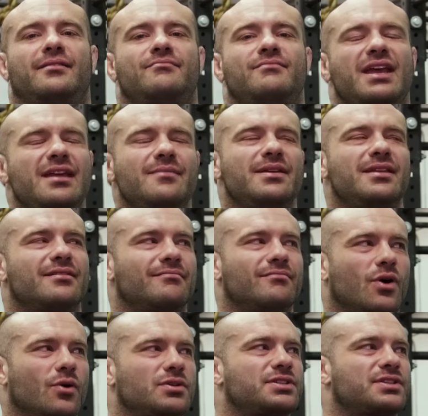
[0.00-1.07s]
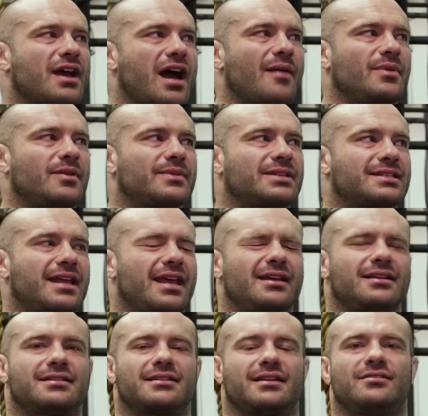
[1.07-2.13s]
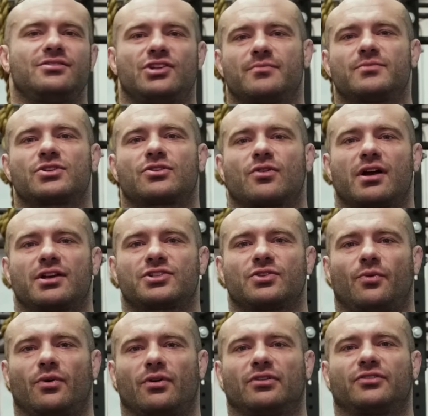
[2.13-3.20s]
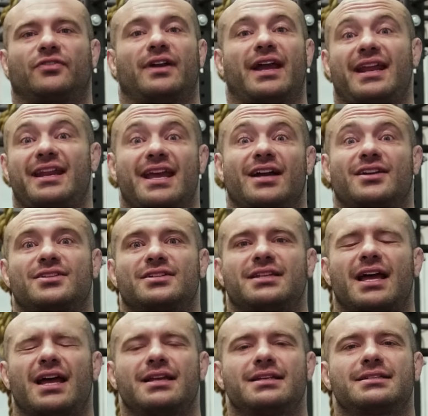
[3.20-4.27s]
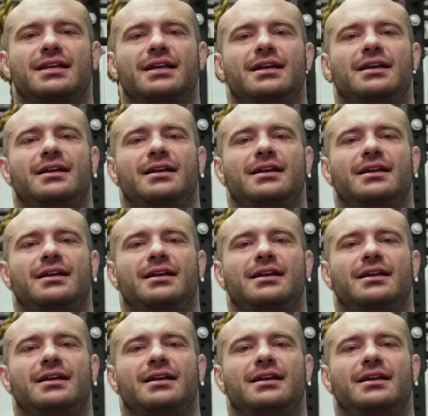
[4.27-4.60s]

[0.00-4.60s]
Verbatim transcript: maybe the most common mistakes in gyms across the world for any exercise,